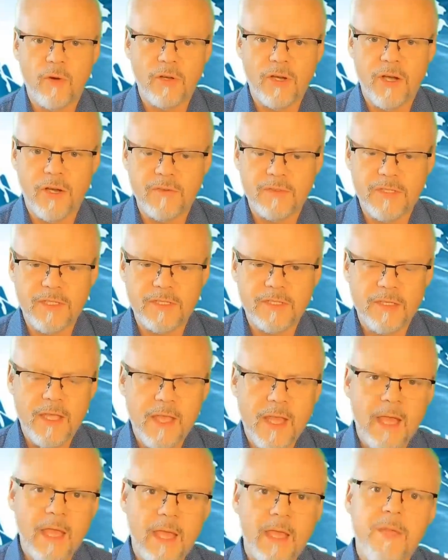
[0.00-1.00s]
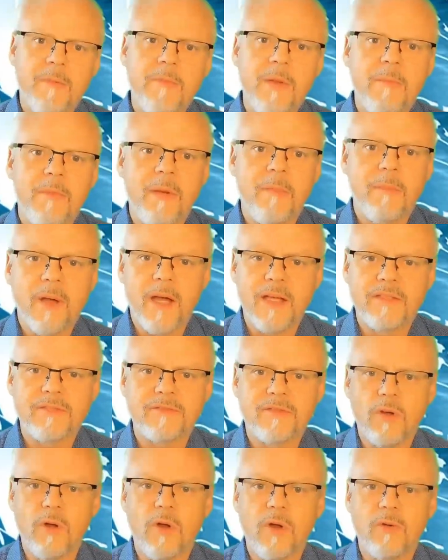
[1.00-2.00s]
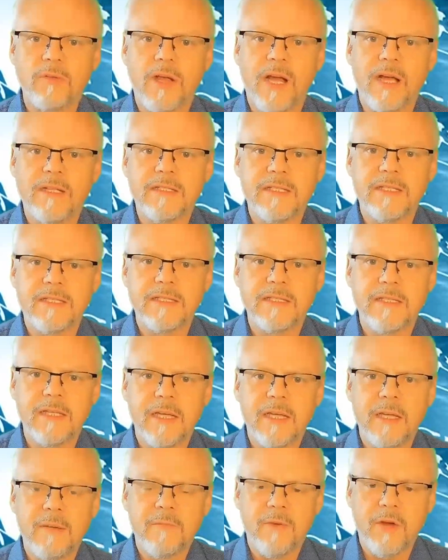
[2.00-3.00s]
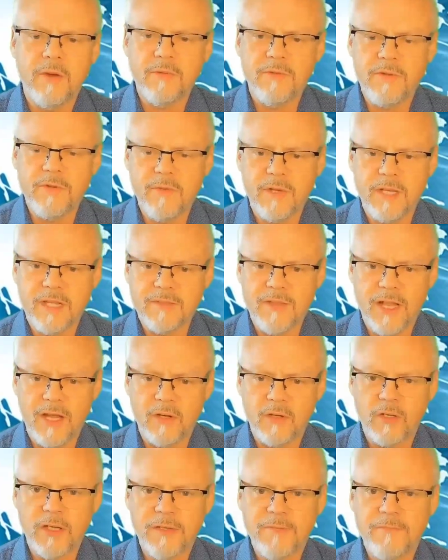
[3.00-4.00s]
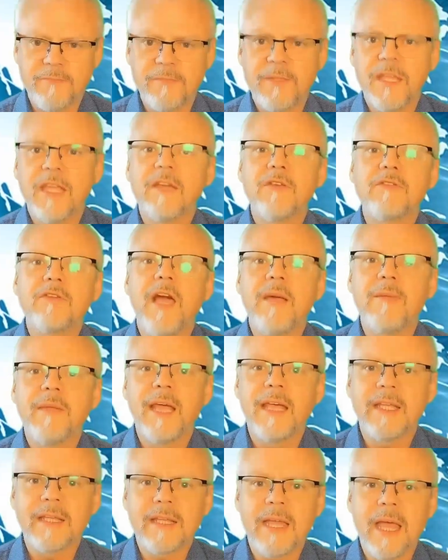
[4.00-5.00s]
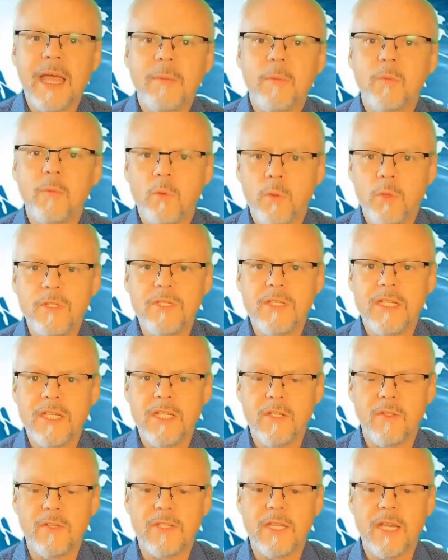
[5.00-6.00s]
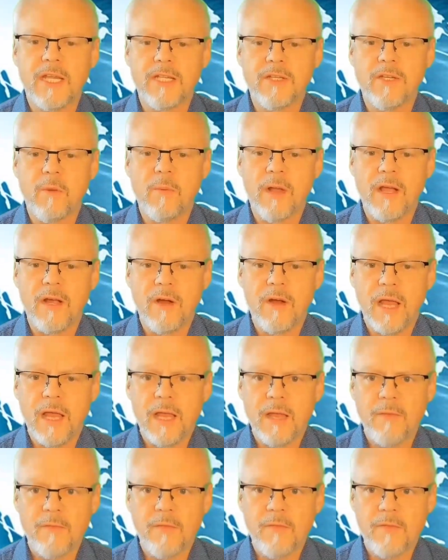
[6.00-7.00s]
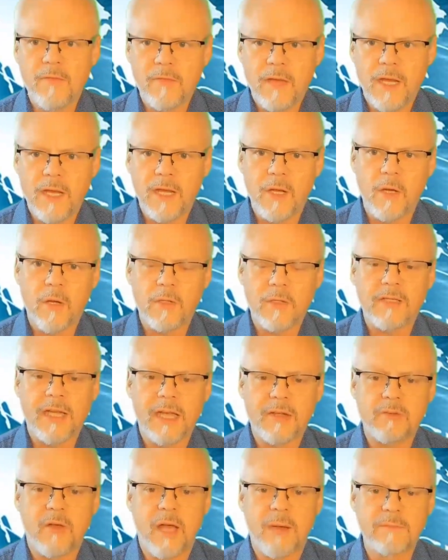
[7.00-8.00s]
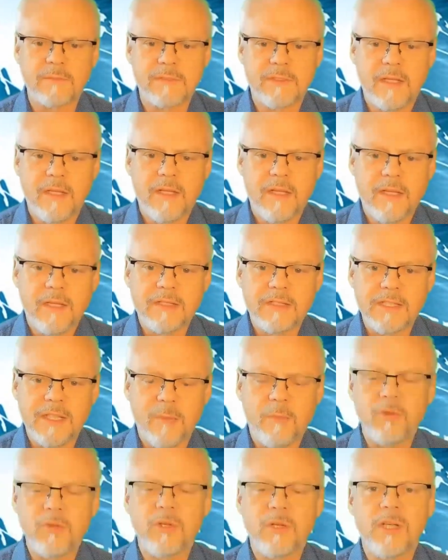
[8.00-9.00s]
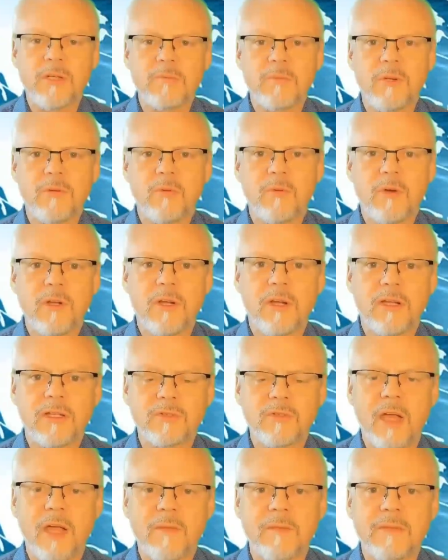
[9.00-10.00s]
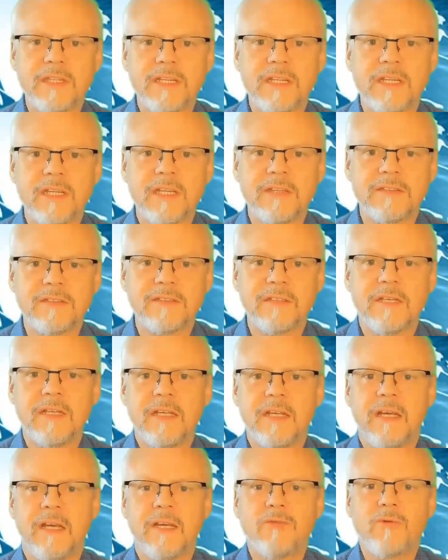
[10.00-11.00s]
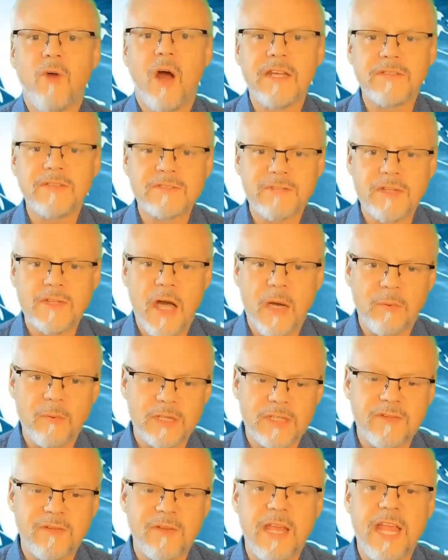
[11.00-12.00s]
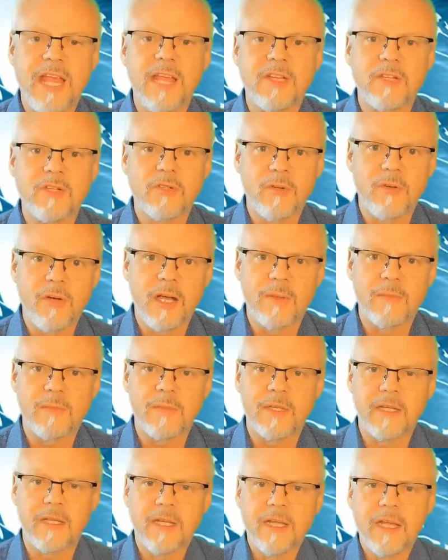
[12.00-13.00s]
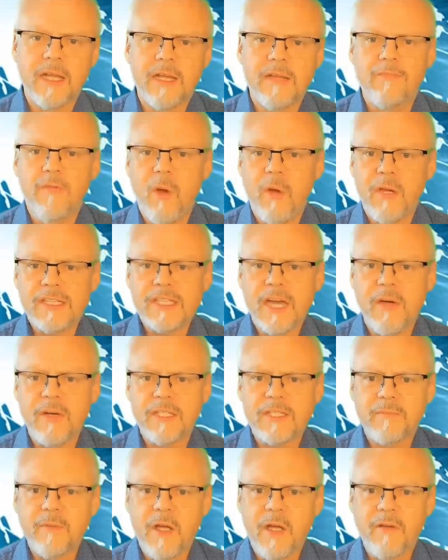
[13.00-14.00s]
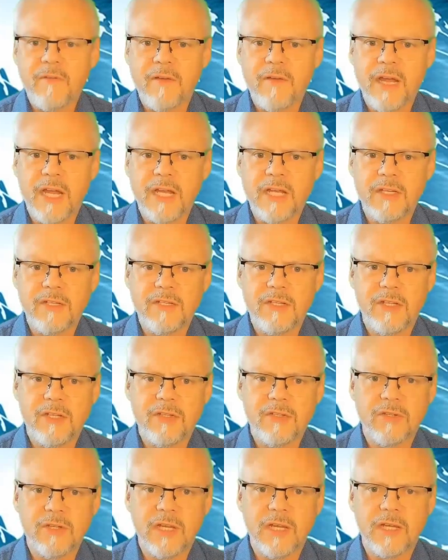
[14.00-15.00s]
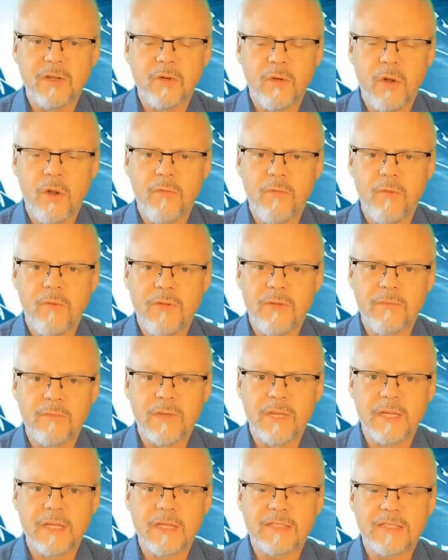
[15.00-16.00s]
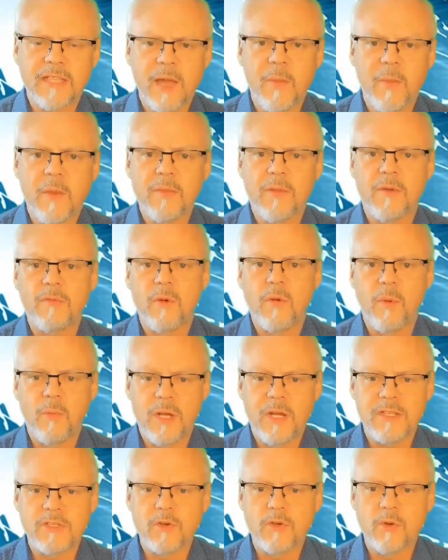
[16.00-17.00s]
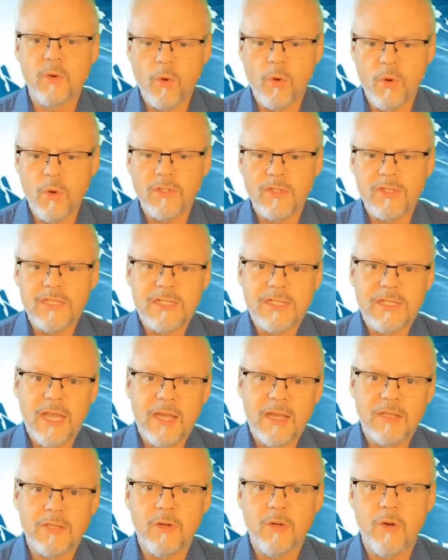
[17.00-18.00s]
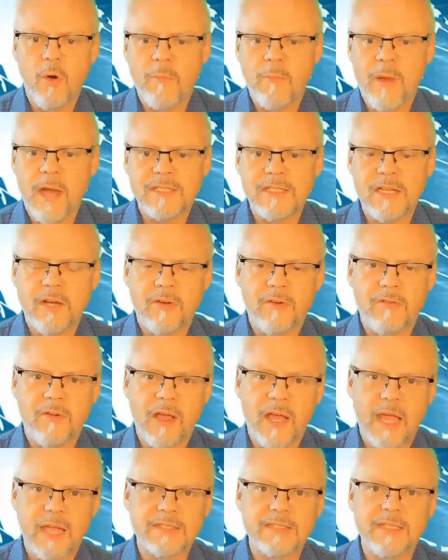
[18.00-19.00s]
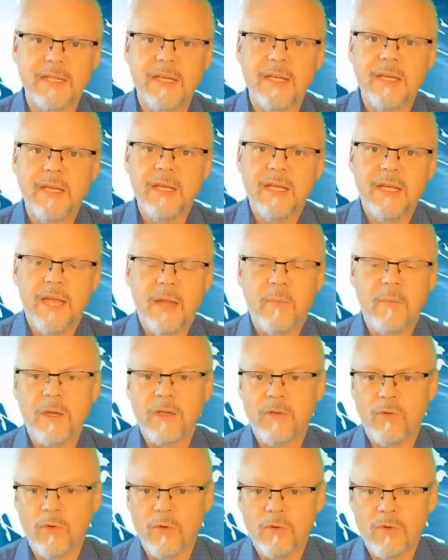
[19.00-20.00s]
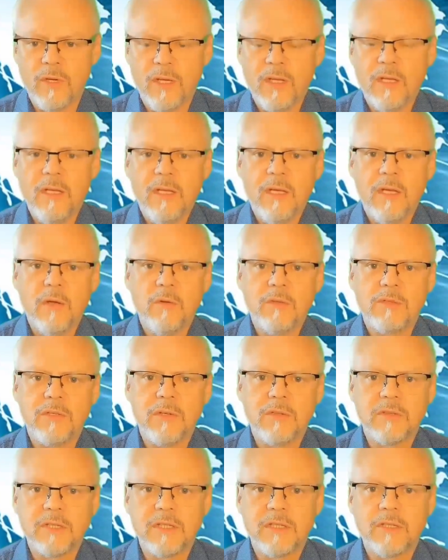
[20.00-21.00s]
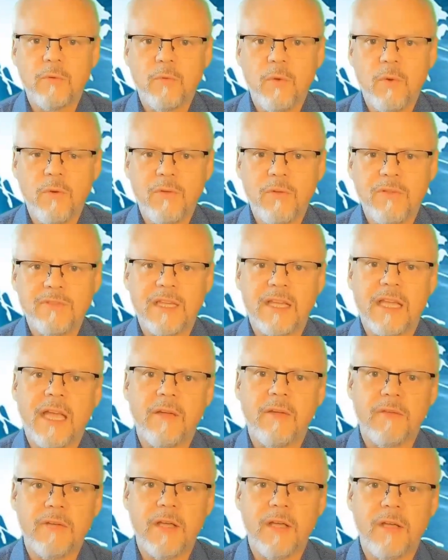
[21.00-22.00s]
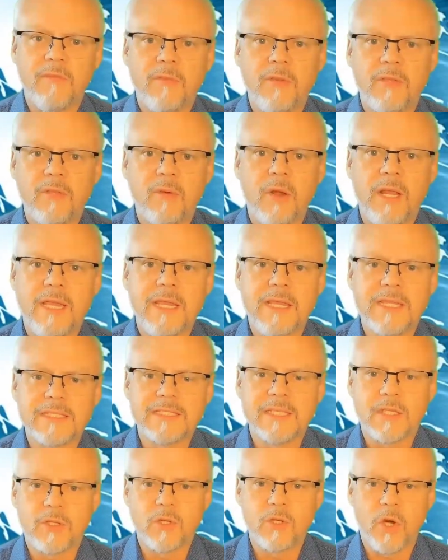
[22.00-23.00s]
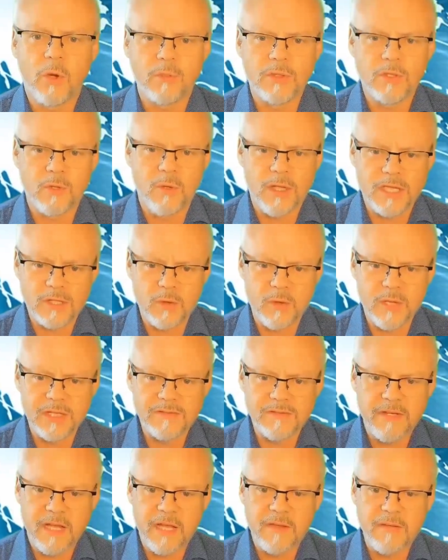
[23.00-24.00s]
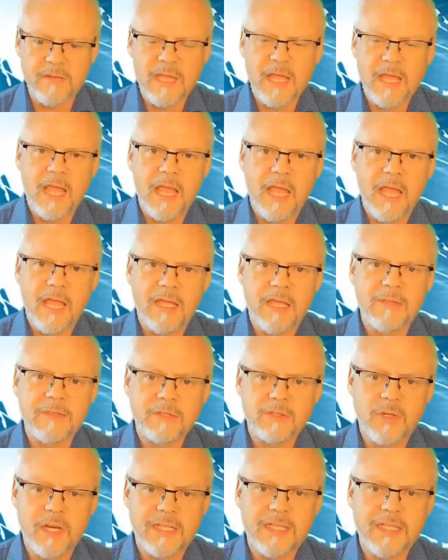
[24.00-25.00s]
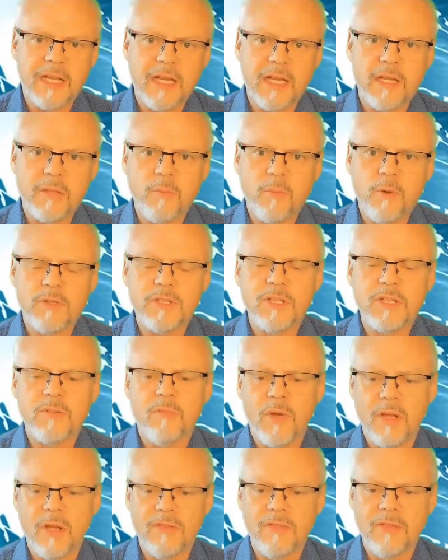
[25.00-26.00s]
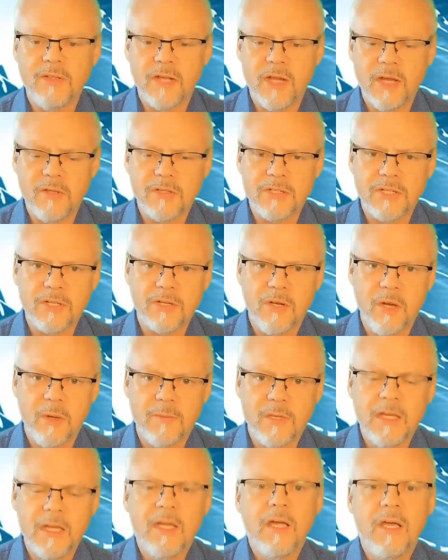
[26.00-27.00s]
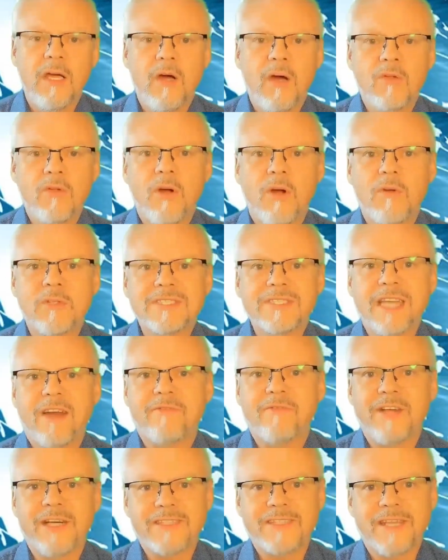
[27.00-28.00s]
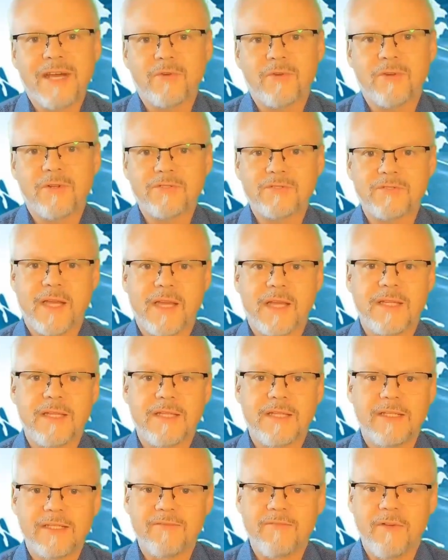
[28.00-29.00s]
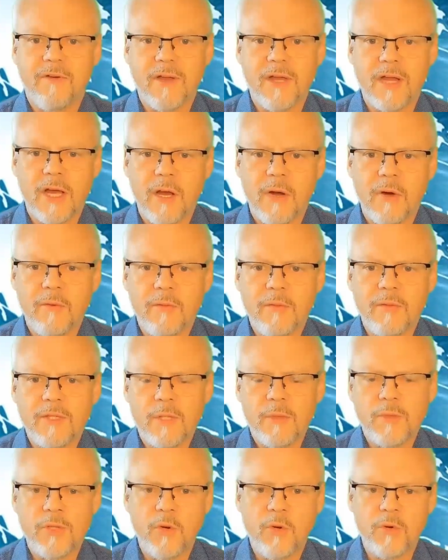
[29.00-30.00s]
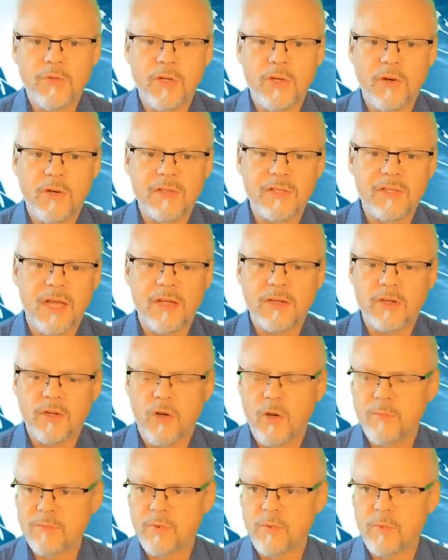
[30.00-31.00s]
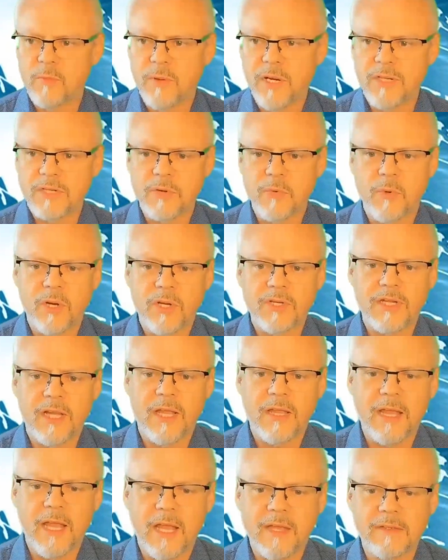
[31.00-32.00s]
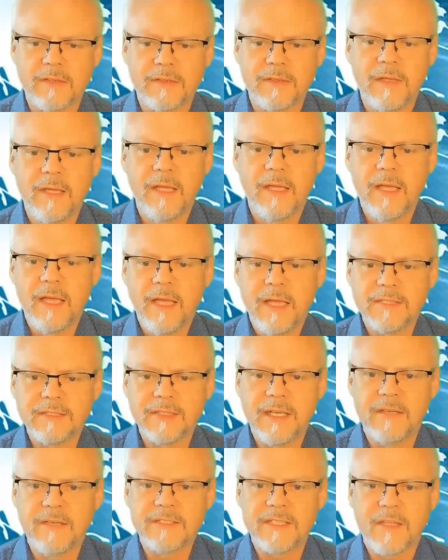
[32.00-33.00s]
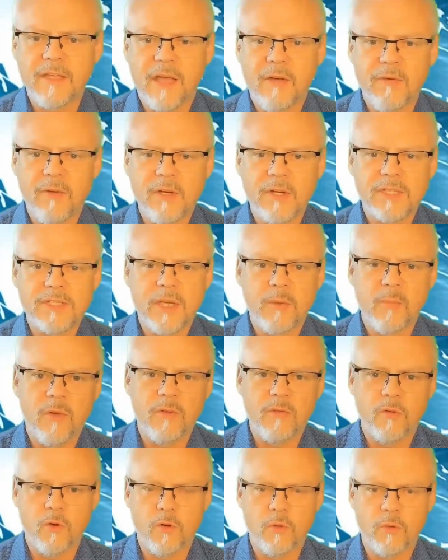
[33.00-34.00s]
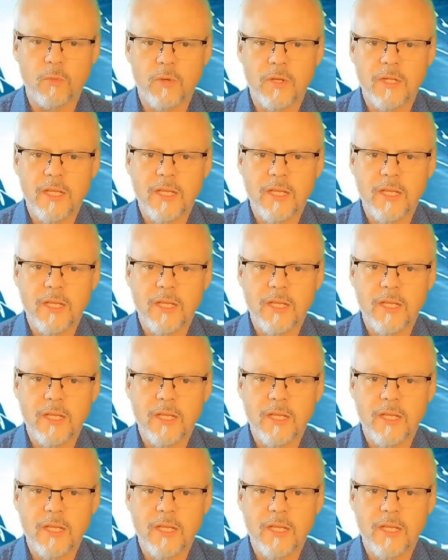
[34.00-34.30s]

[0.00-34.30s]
currencies and to BB+ for local currencies, both with a positive outlook. The crime landscape will continue to centre around high levels of violent contact crimes, the deep entrenchment of organised crime syndicates, and the rise of cyber and financial crimes. Focused efforts by the financial industry and law enforcement in establishment of robust controls to detect and combat terror financing and money laundering resulted in the removal of South Africa from the grey list in October 2025, demonstrating another positive win for the country's economy. Although the South African terrorist threat is very low, subdued growth and non-optimal military budget allocation has left South Africa somewhat vulnerable.